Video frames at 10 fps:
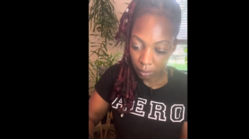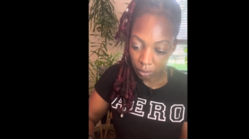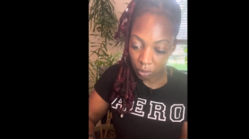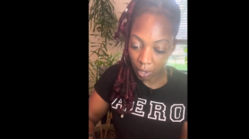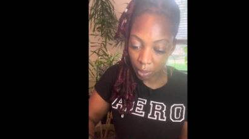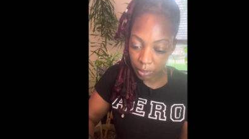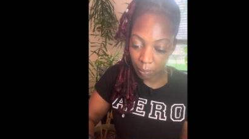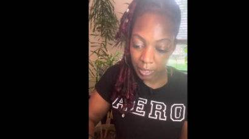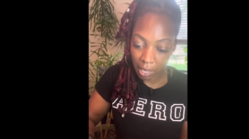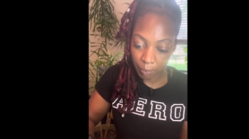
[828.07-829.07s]
You know how
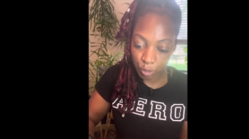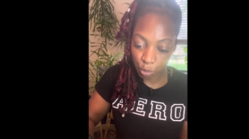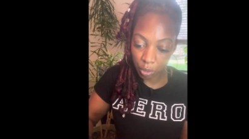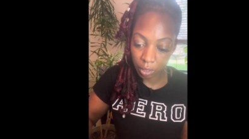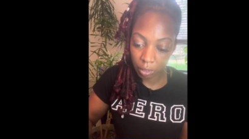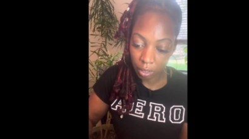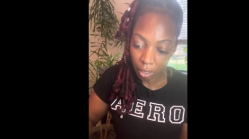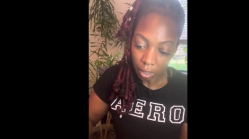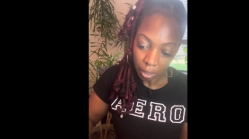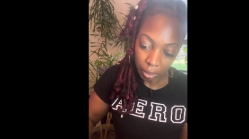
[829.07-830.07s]
sometimes you can
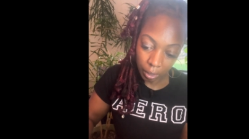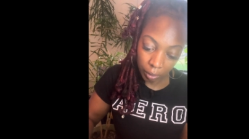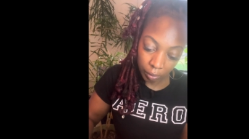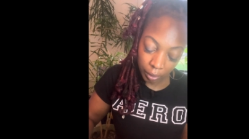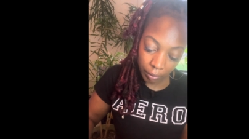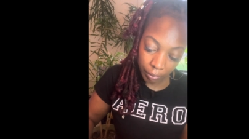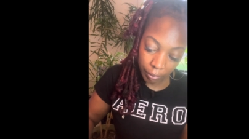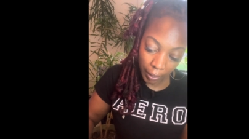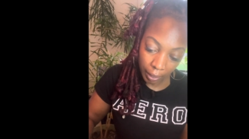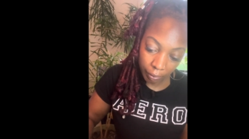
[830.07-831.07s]
literally
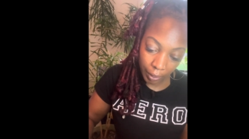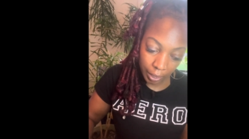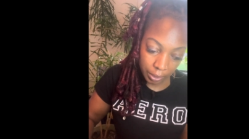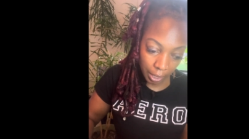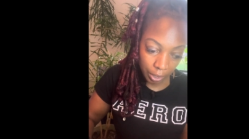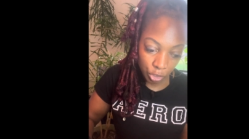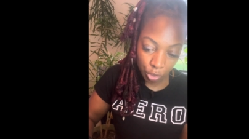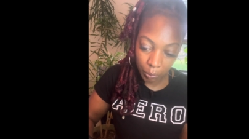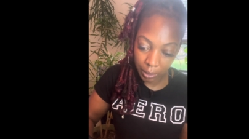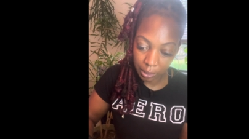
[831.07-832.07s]
think things
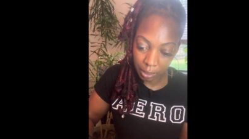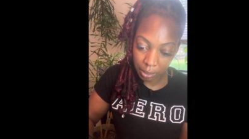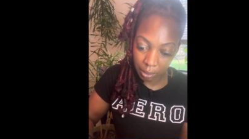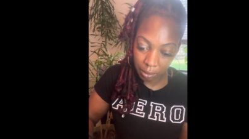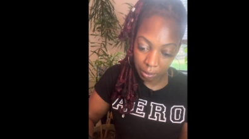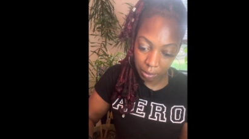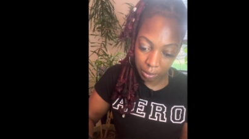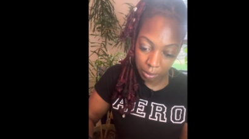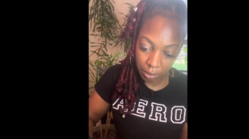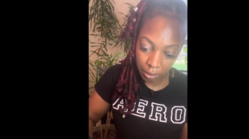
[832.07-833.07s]
into
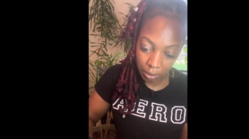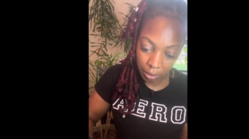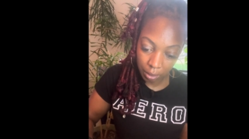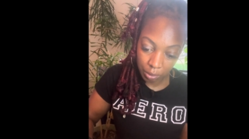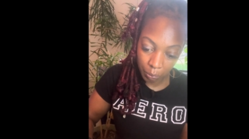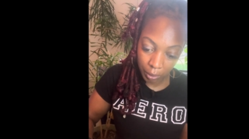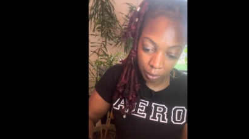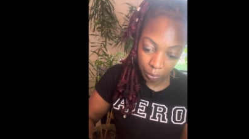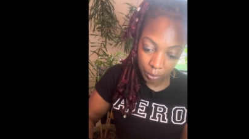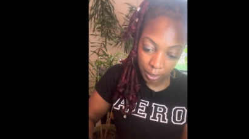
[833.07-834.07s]
existence? It's one of
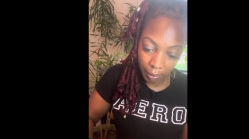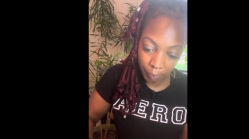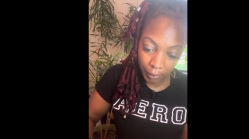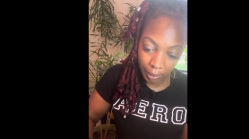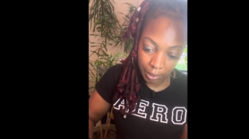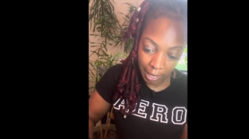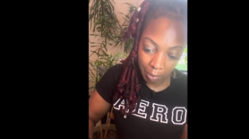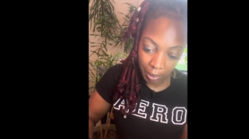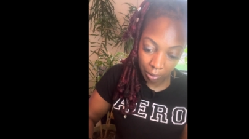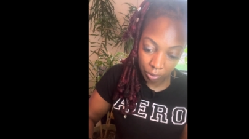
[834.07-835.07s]
those type
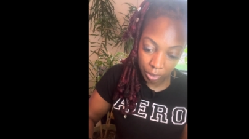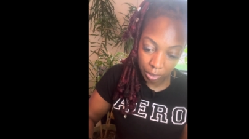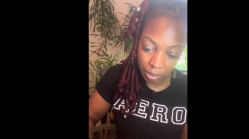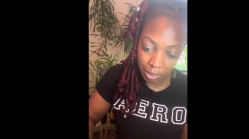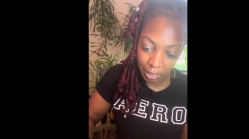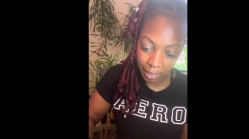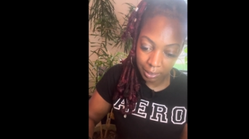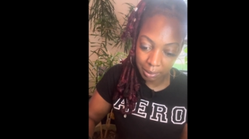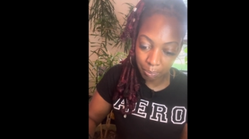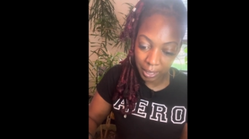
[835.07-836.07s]
energies. It's like
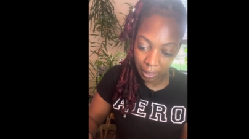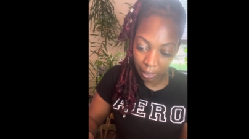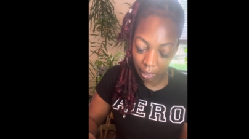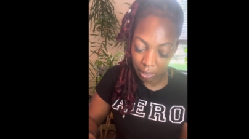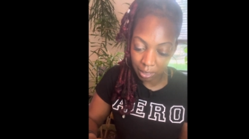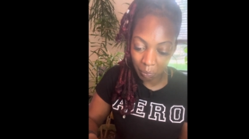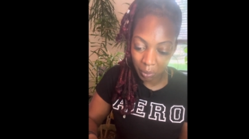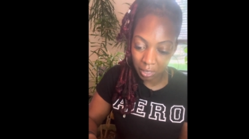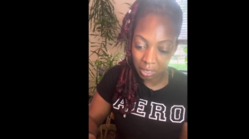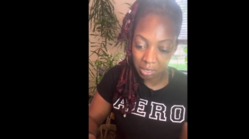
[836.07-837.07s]
speaking it.
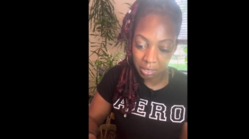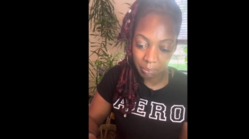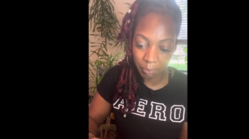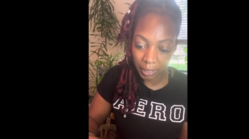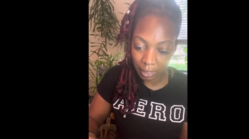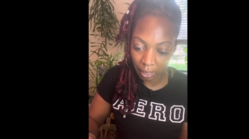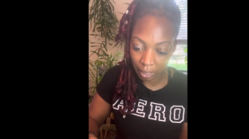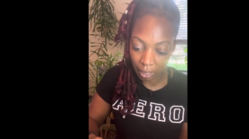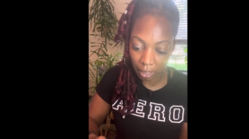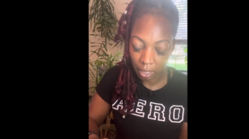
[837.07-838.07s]
Someone is speaking
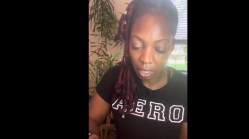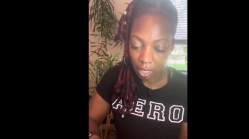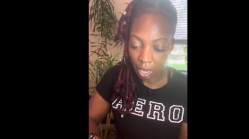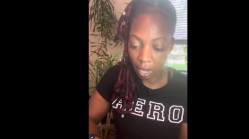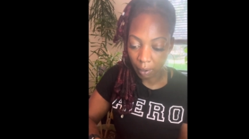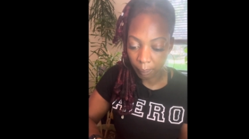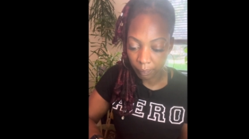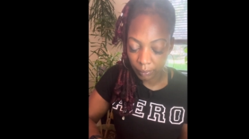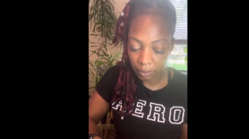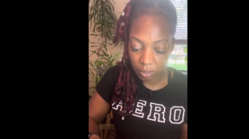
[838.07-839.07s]
it,
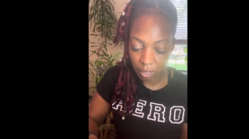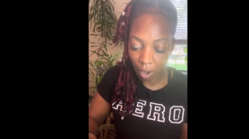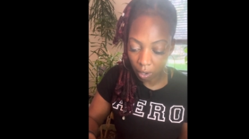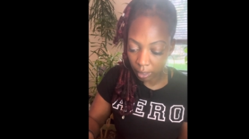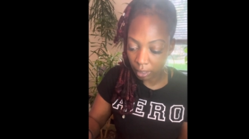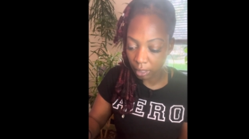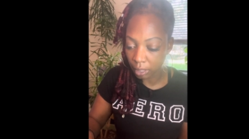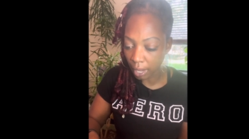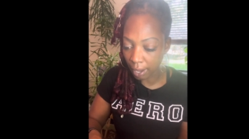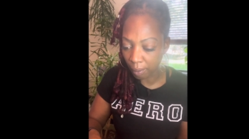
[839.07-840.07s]
talking
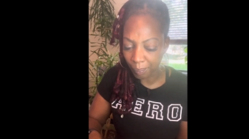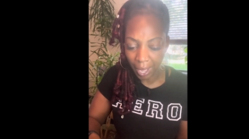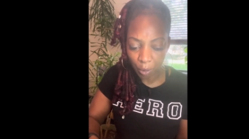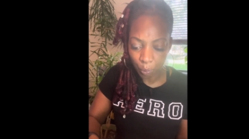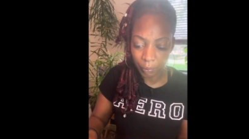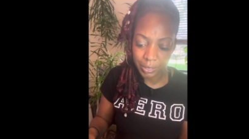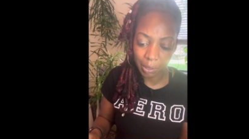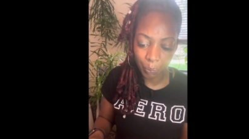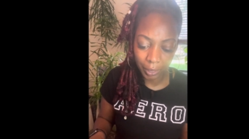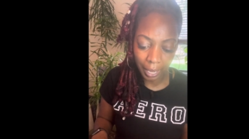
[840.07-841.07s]
it out with
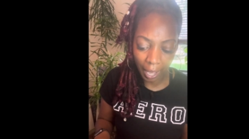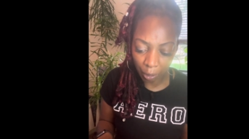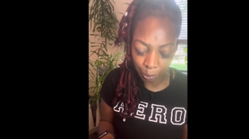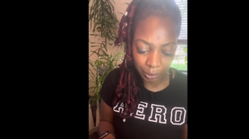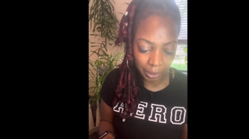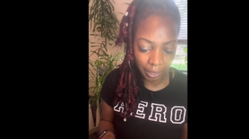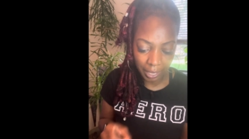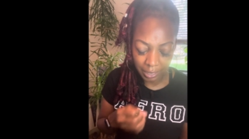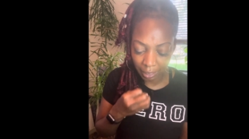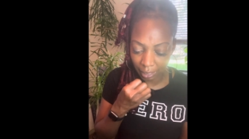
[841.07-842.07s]
someone else. And
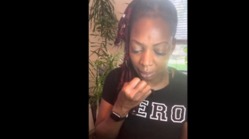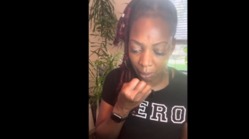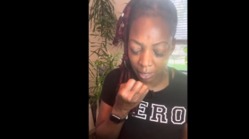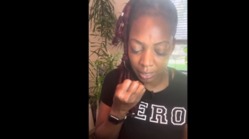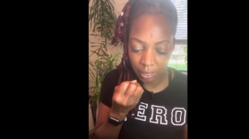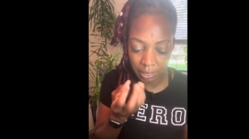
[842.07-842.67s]
as they keep constantly